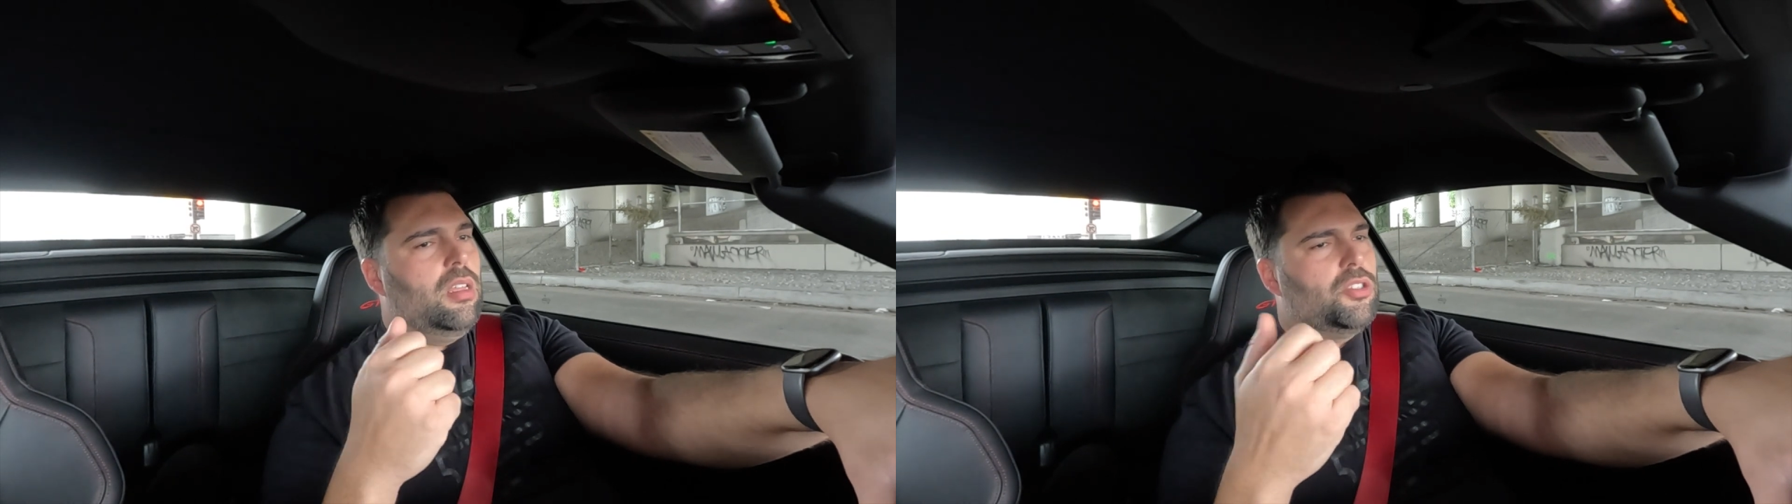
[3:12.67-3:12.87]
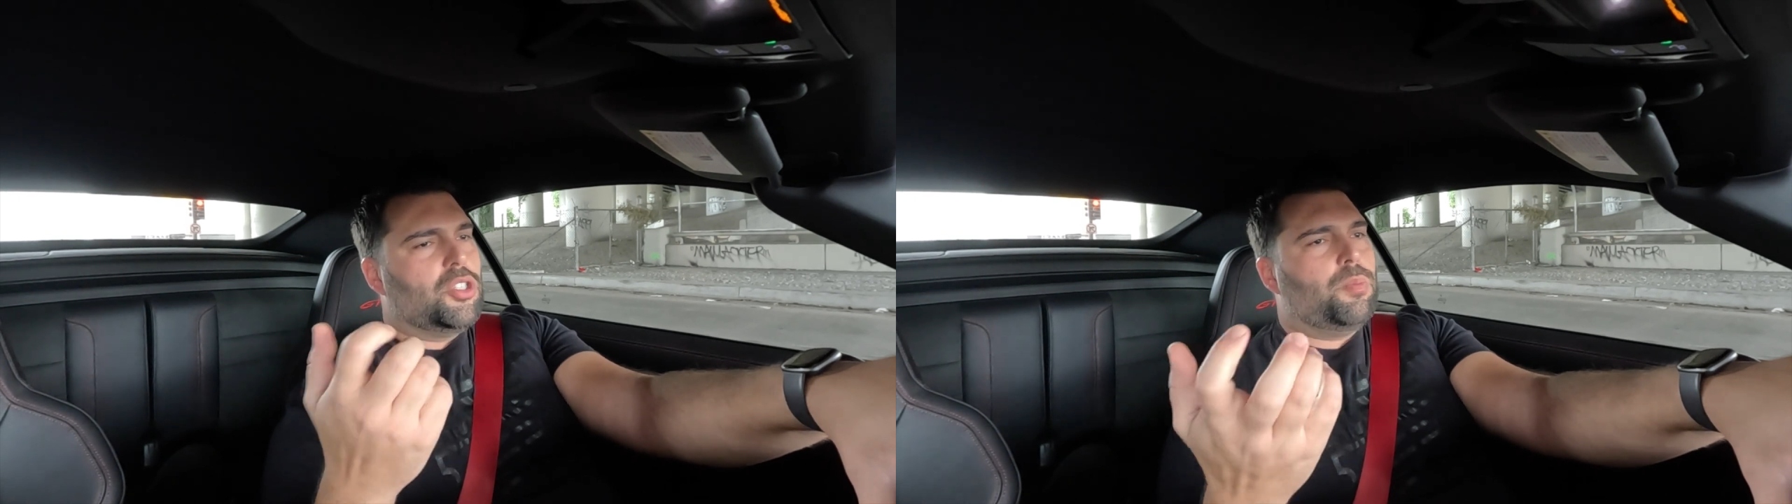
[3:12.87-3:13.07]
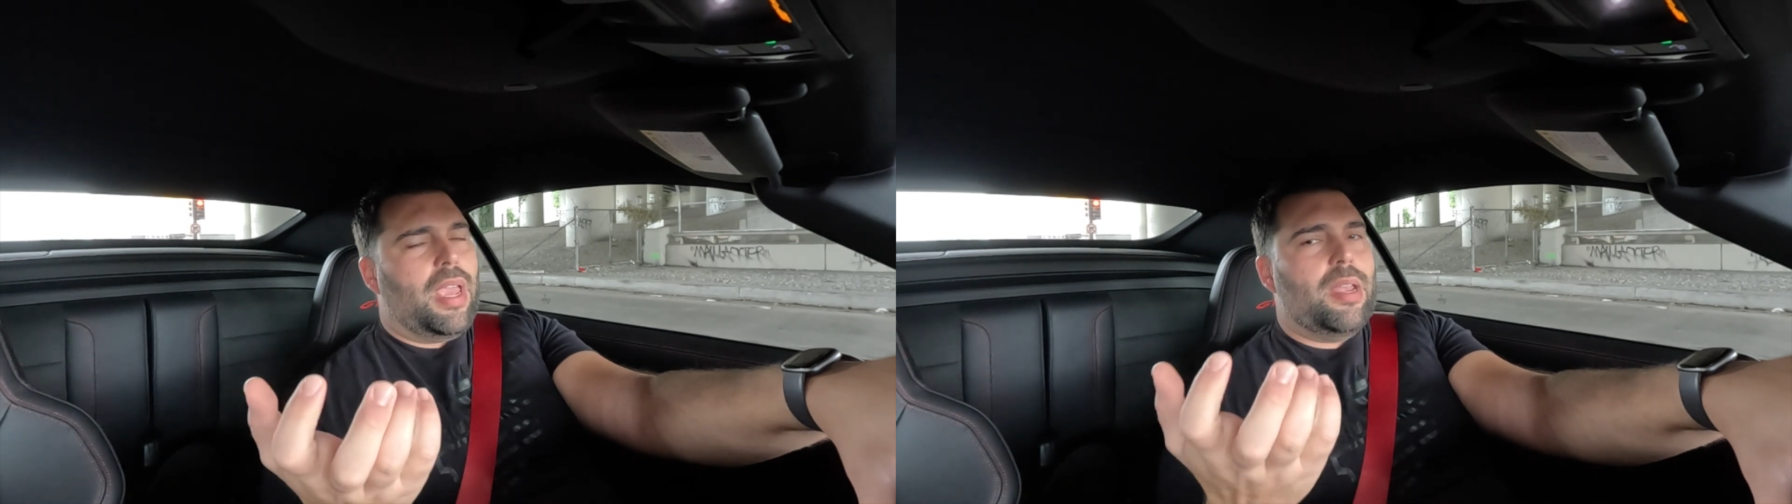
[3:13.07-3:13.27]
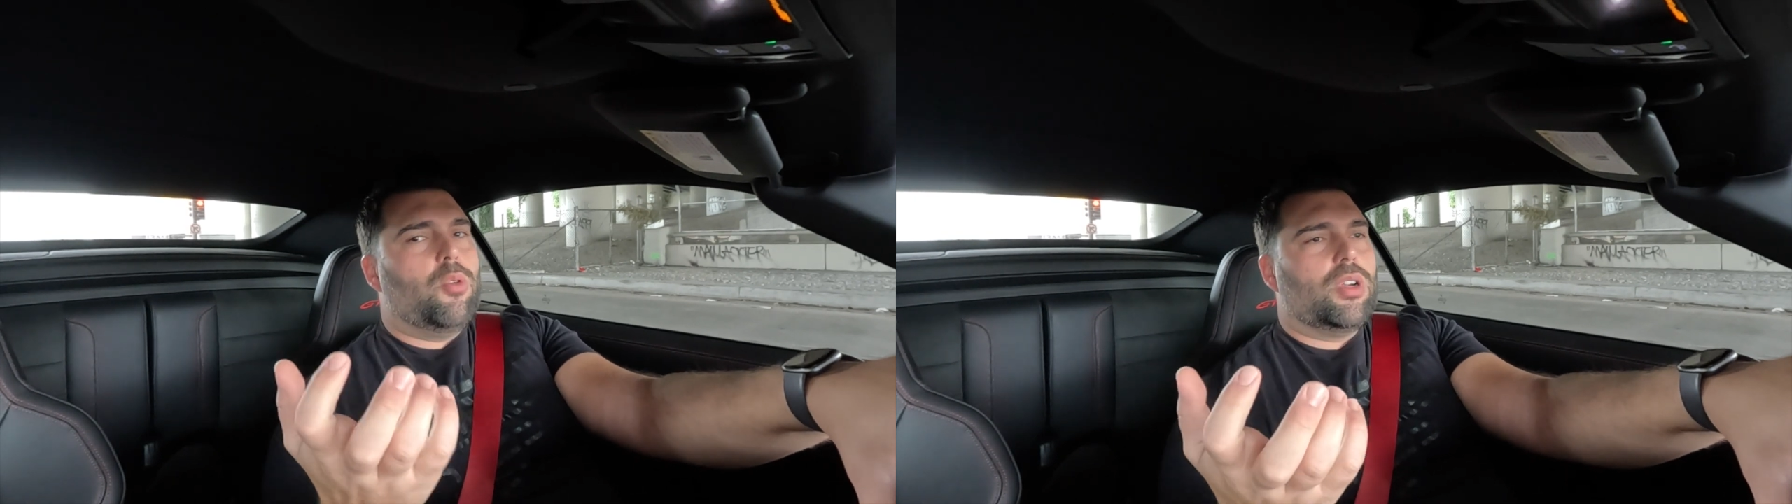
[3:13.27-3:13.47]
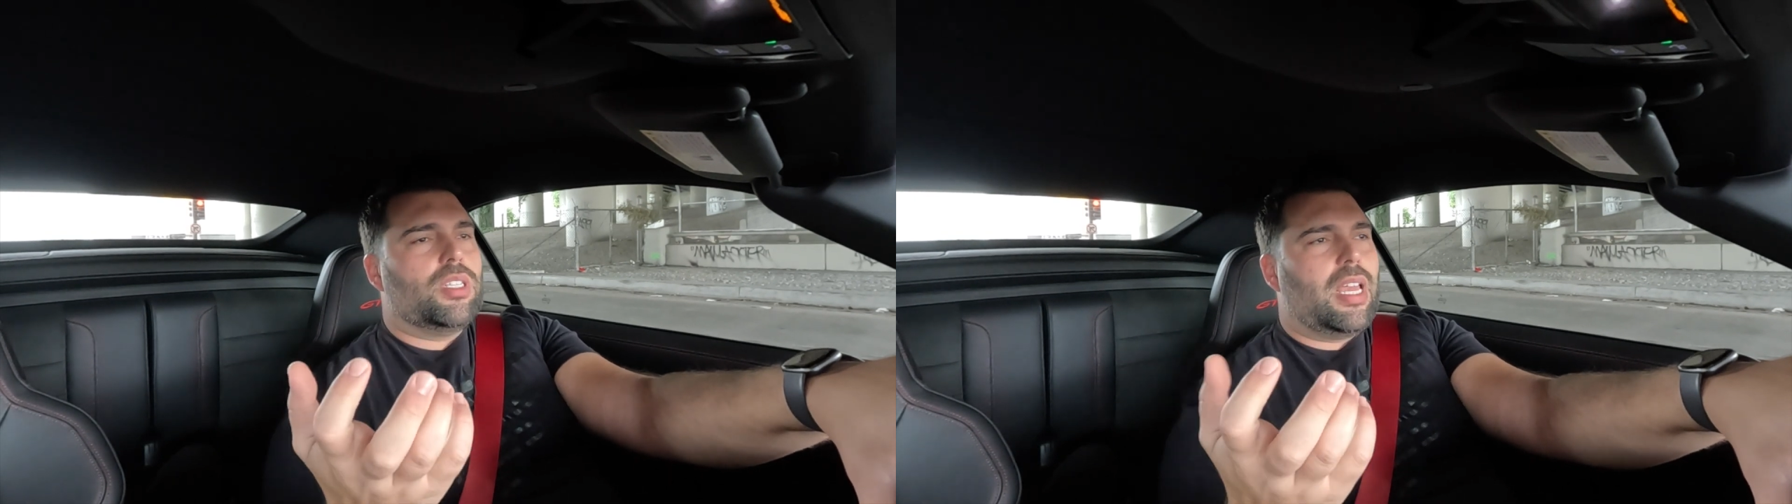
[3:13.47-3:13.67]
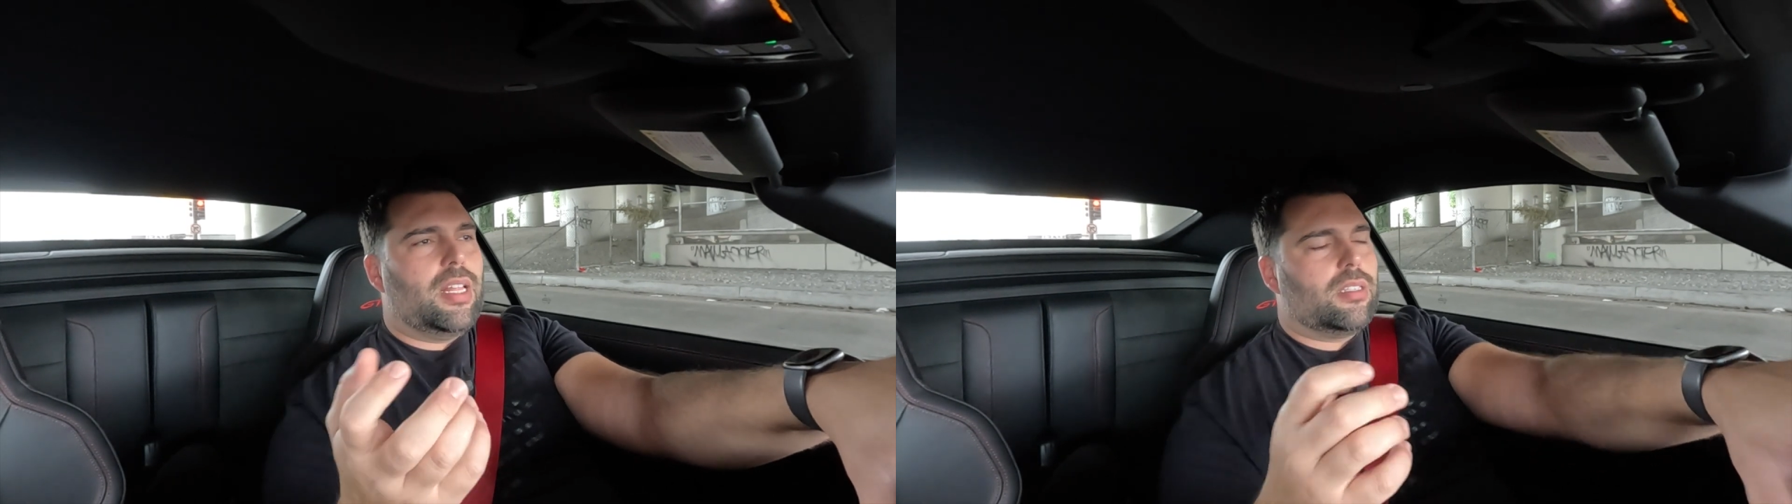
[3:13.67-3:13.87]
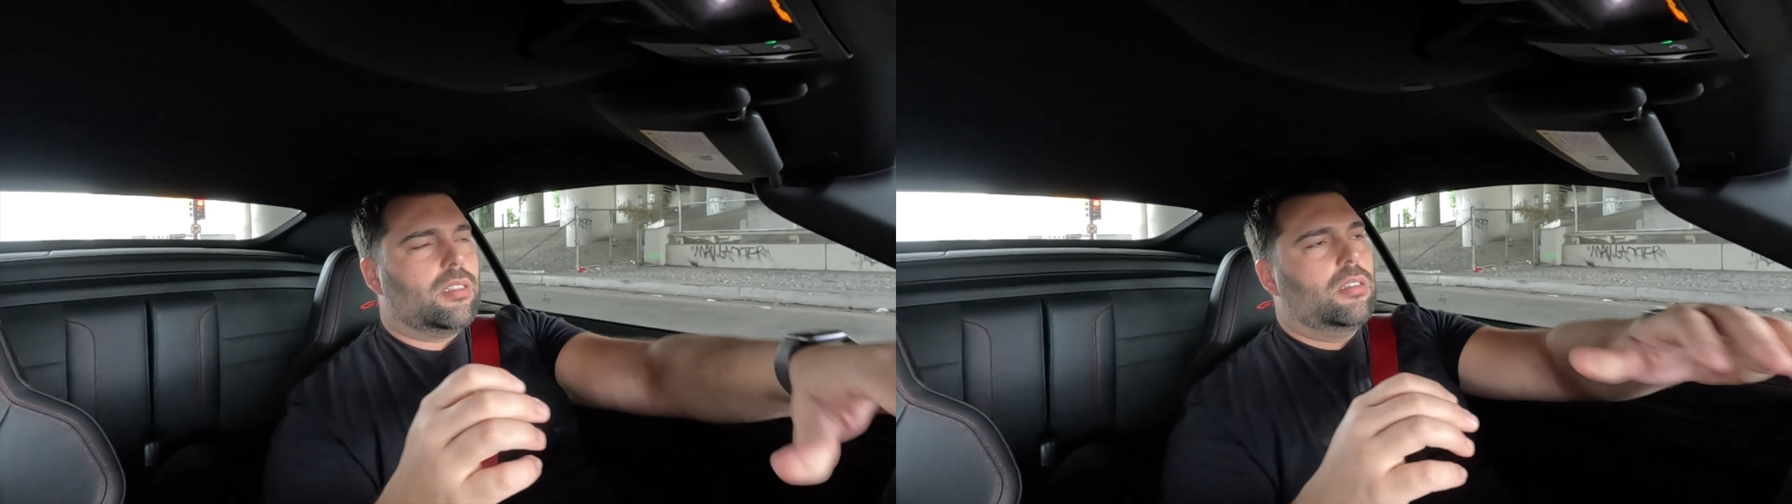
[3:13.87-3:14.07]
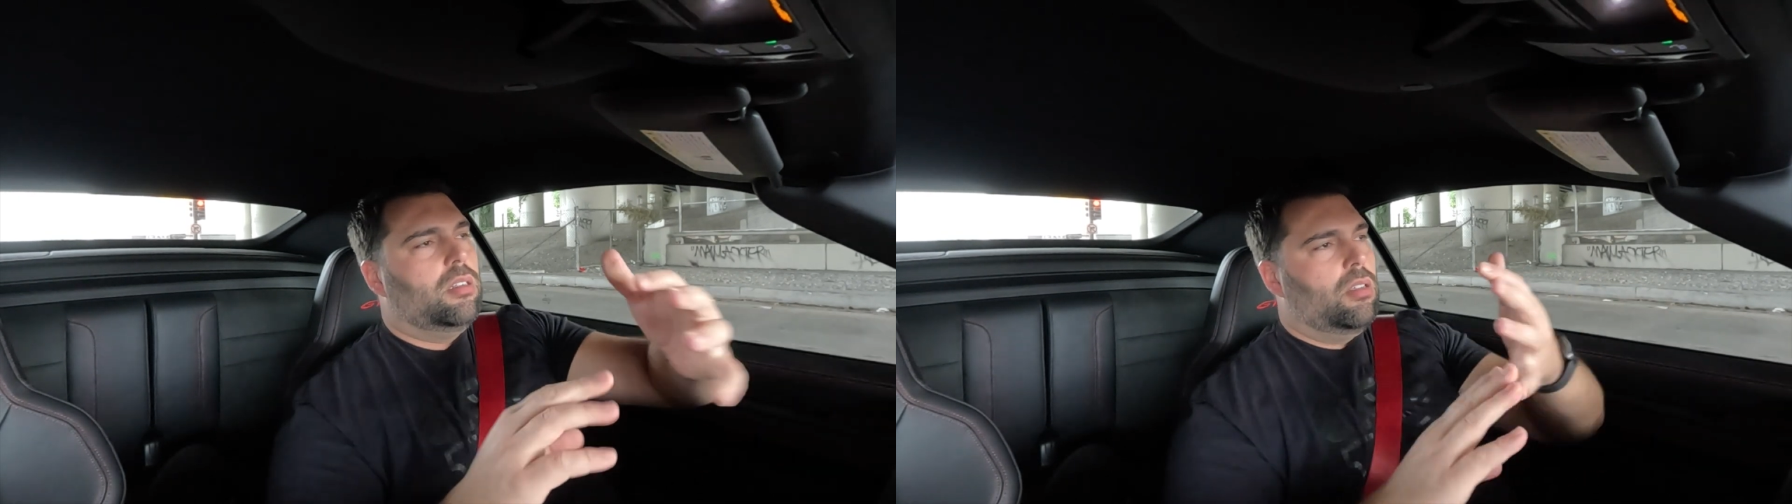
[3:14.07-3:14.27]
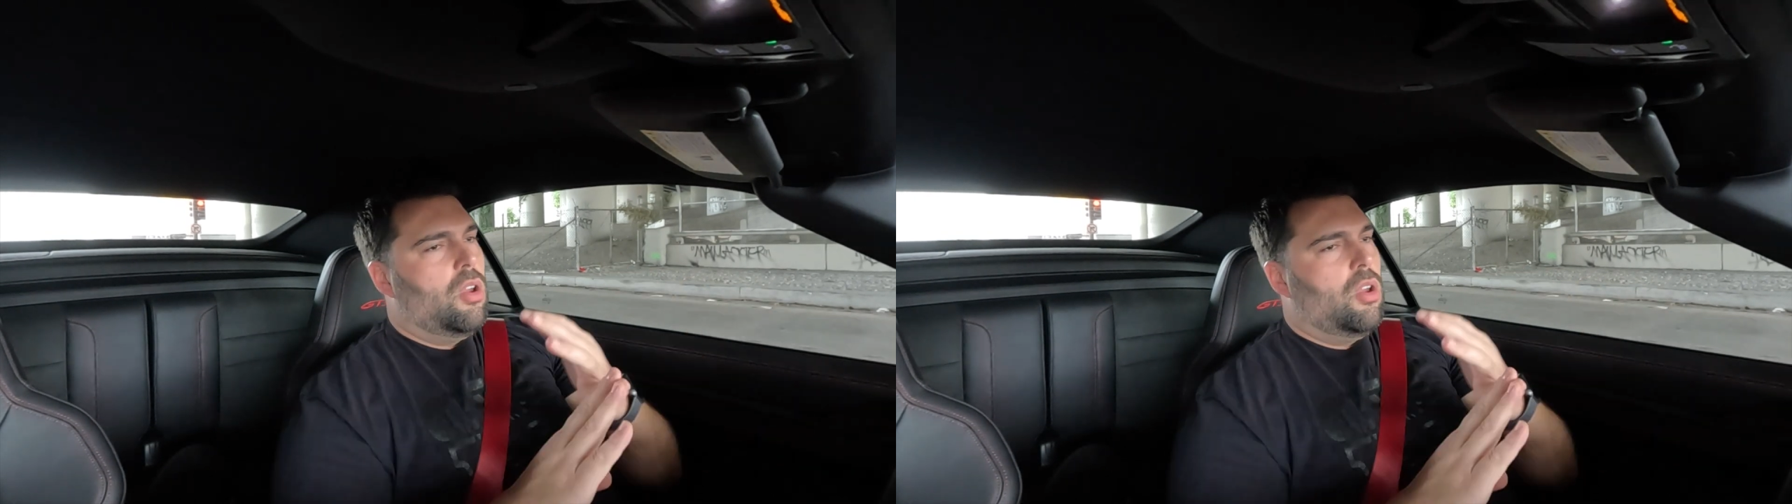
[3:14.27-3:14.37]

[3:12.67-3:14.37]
just made more sense.